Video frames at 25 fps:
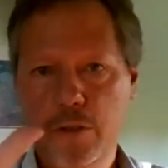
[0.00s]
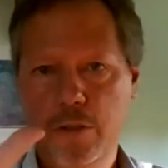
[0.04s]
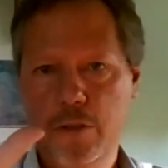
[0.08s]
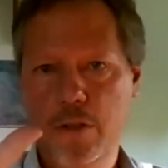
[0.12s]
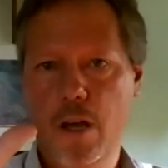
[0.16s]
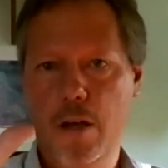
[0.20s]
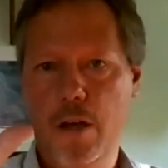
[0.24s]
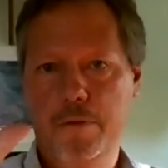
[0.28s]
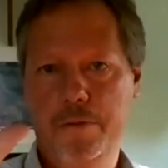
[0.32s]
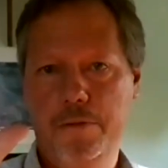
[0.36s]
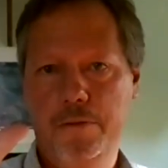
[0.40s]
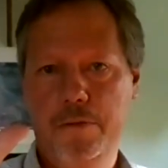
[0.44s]

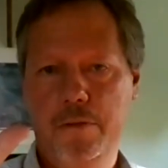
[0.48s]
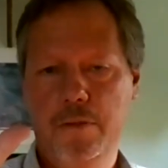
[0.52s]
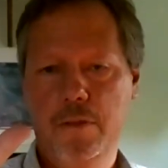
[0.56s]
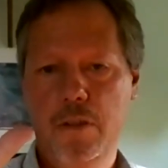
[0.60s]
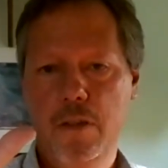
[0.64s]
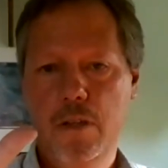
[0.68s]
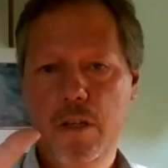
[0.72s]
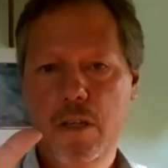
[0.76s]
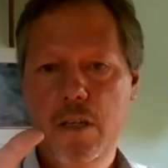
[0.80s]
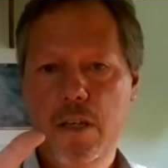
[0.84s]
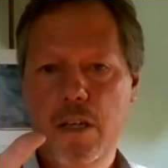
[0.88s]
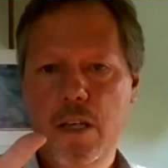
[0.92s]
stuff.
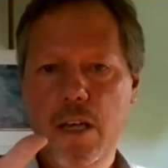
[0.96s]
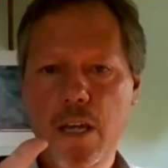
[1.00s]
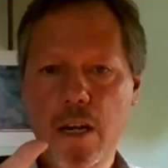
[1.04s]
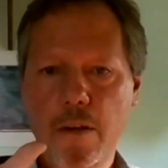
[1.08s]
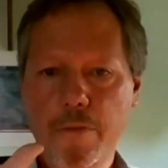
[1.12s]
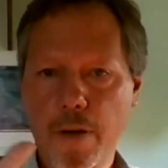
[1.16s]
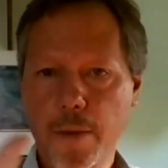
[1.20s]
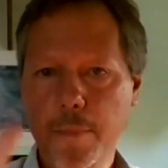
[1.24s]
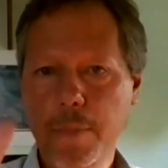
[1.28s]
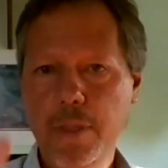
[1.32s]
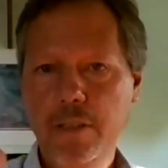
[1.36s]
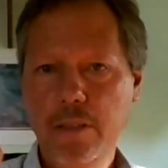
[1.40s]
And
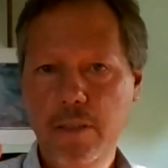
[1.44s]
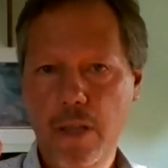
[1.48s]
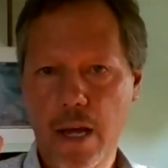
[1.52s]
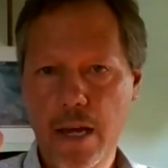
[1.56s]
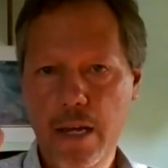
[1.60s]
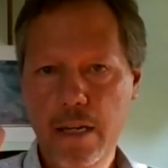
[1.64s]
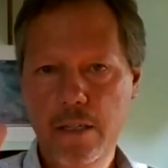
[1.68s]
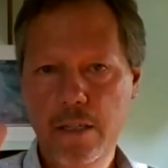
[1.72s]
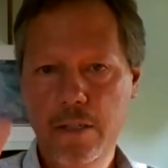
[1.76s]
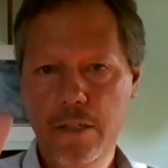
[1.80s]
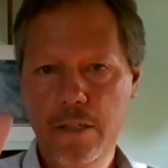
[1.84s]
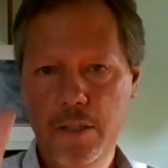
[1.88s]
if I'm a
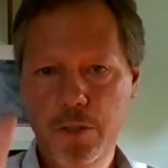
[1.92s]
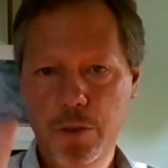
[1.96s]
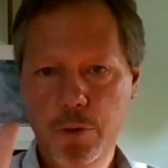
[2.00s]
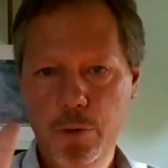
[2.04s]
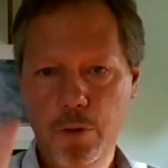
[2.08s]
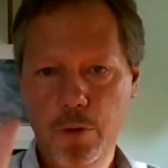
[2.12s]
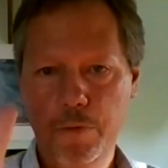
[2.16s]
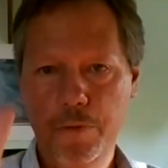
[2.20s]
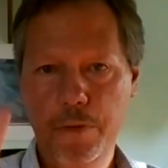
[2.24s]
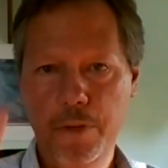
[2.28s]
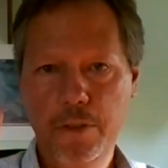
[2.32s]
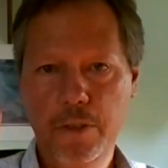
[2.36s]
scientist
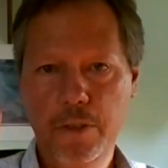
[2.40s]
or a